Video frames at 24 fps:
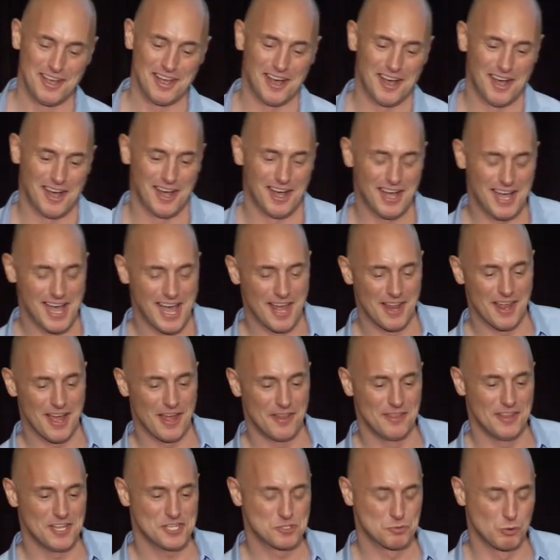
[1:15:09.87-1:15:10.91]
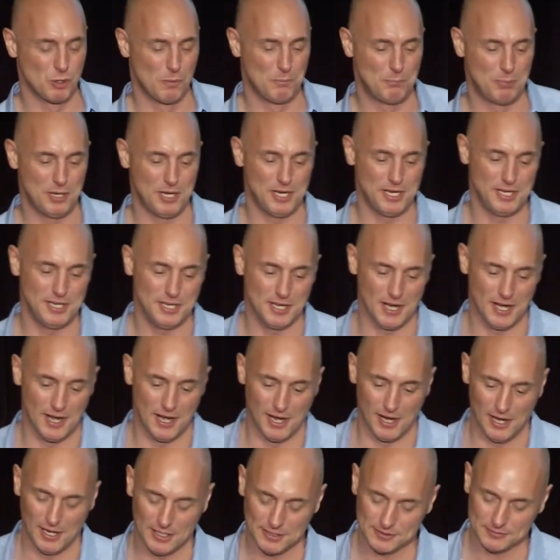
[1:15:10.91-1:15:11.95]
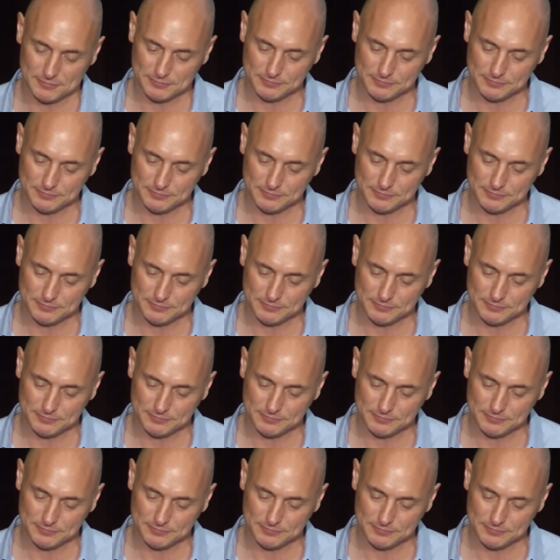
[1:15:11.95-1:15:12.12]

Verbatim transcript: Uh, and, and this will be, uh,